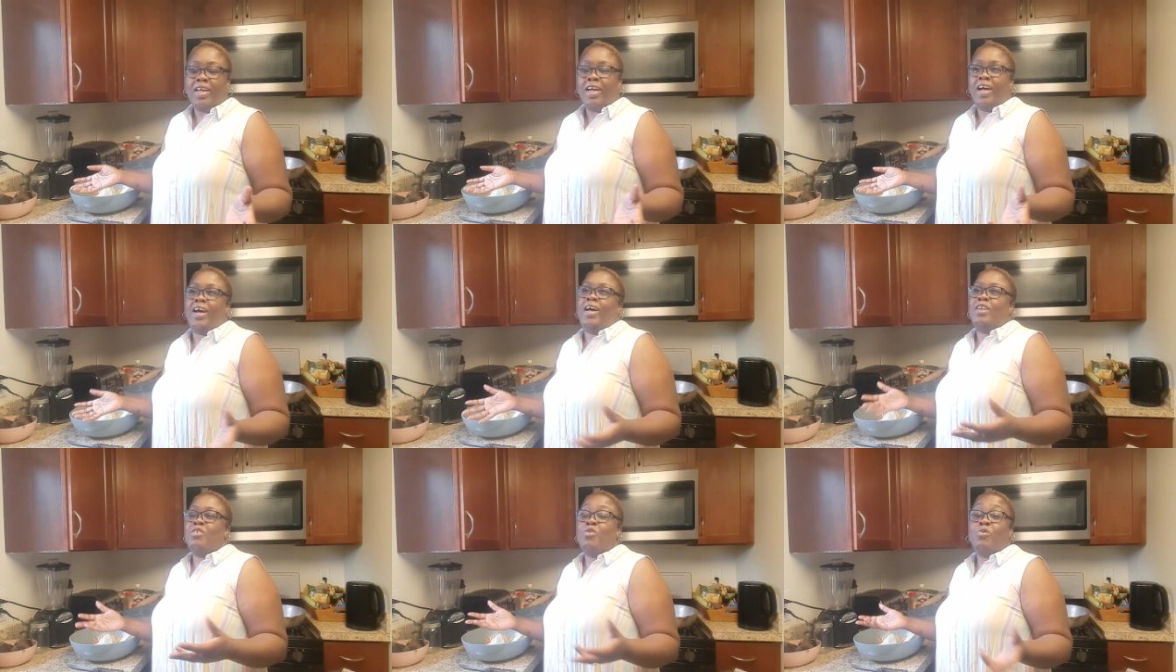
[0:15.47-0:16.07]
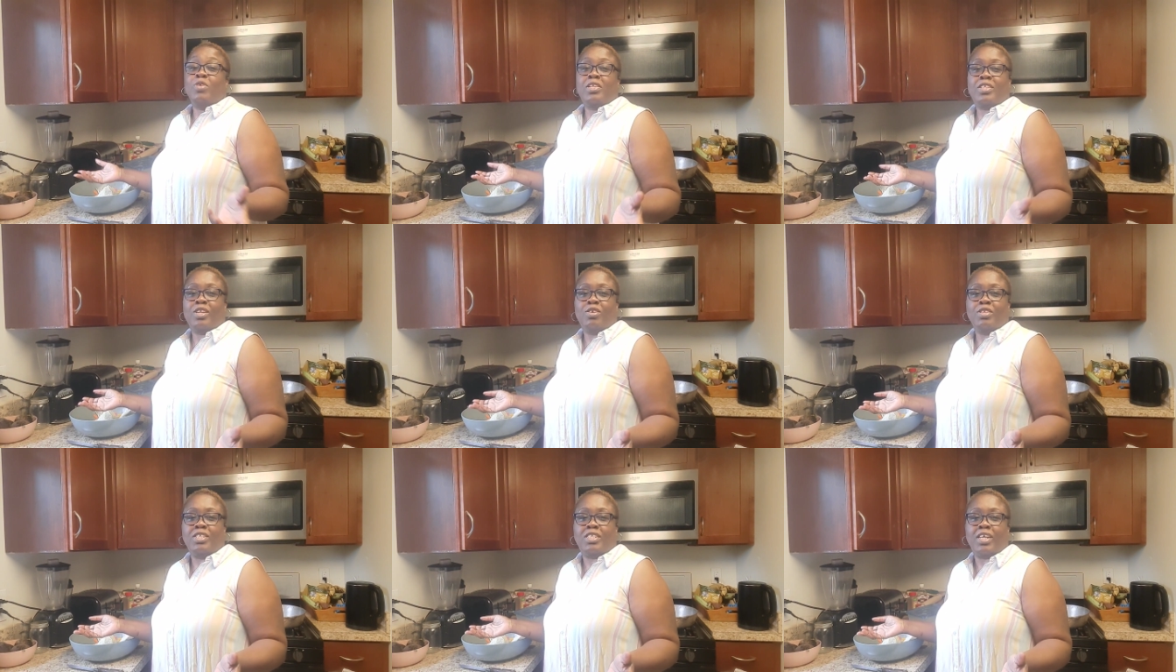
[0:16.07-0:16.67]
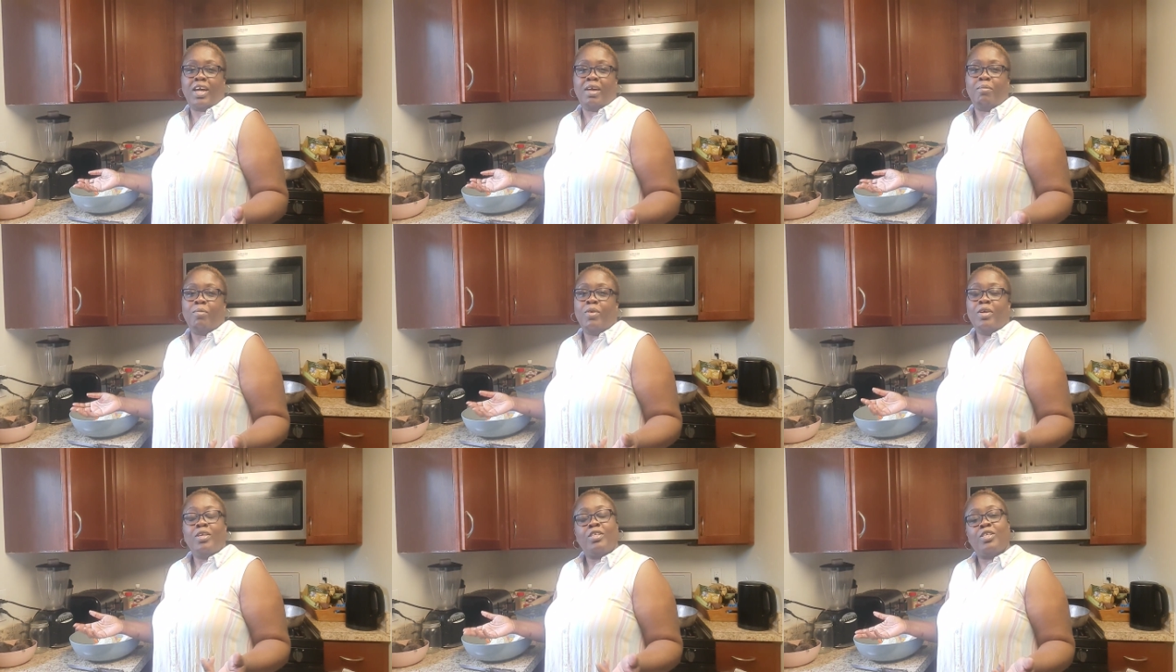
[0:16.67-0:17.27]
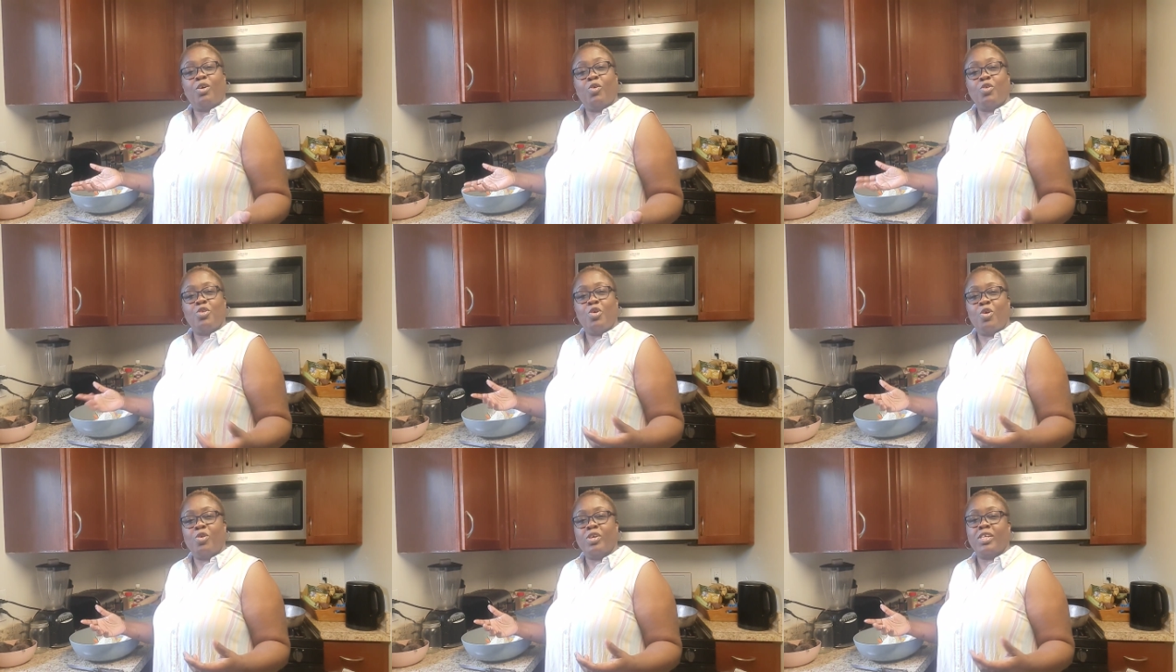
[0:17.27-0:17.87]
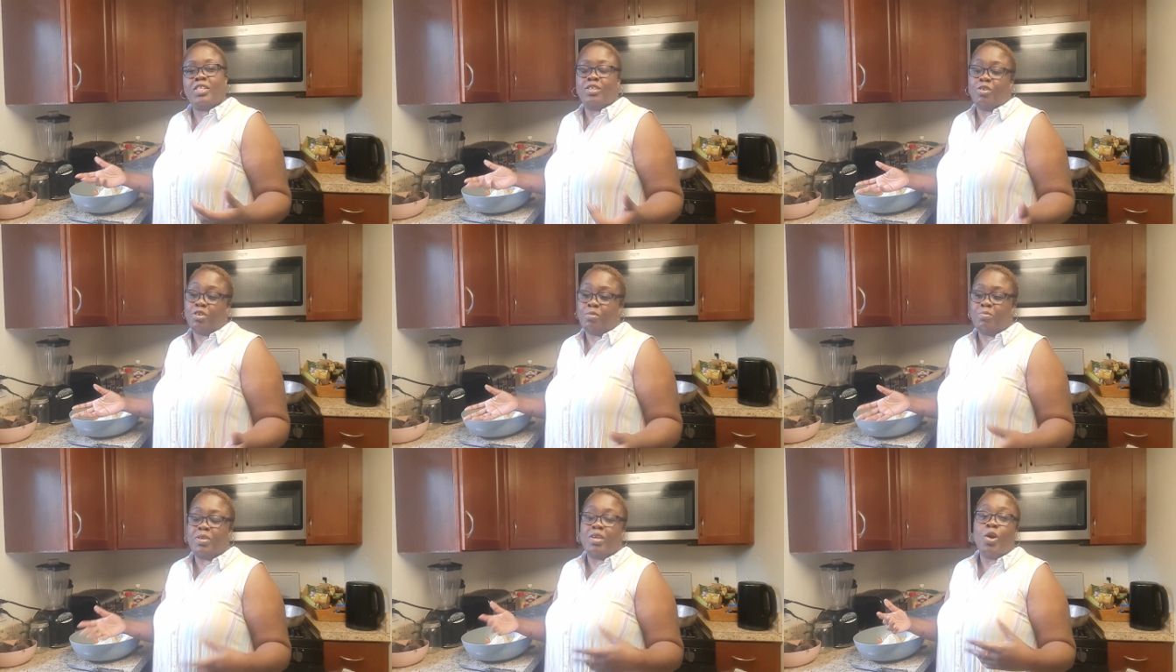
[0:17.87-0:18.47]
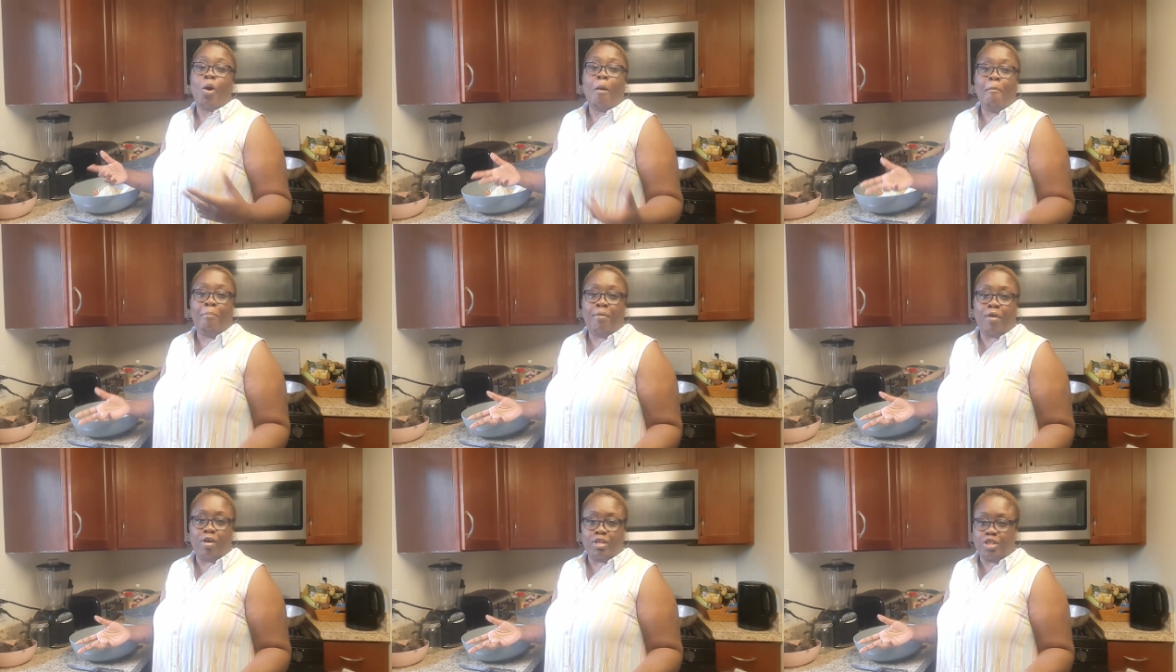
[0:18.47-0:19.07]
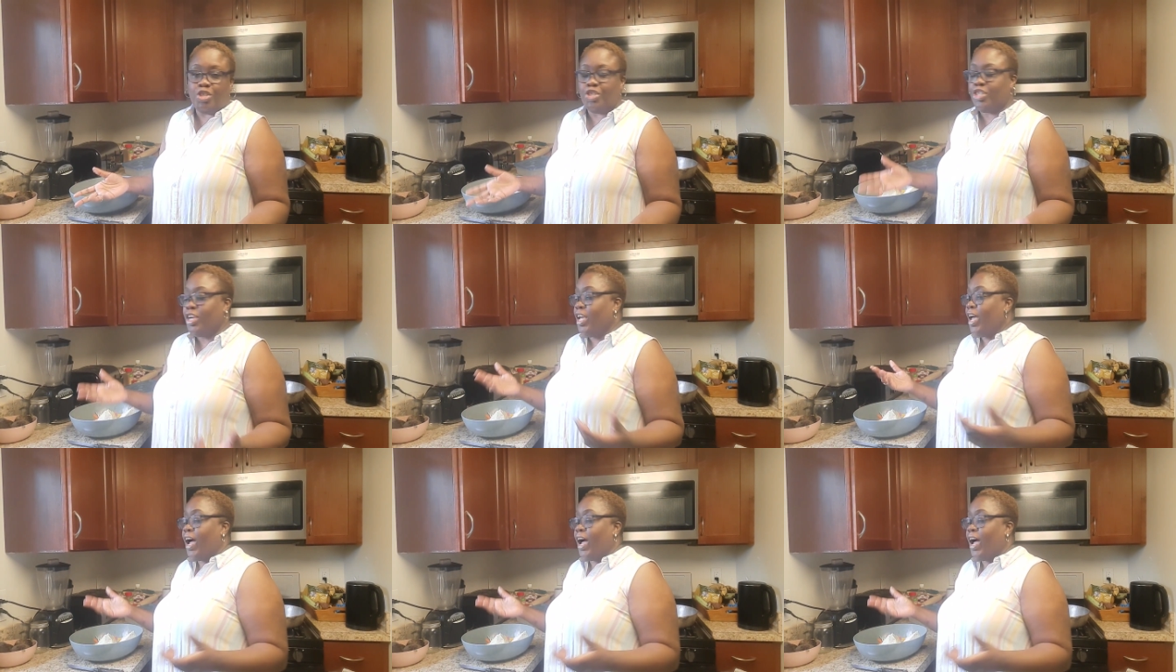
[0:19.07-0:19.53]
And now it's lunchtime. So now it's going to be brunch.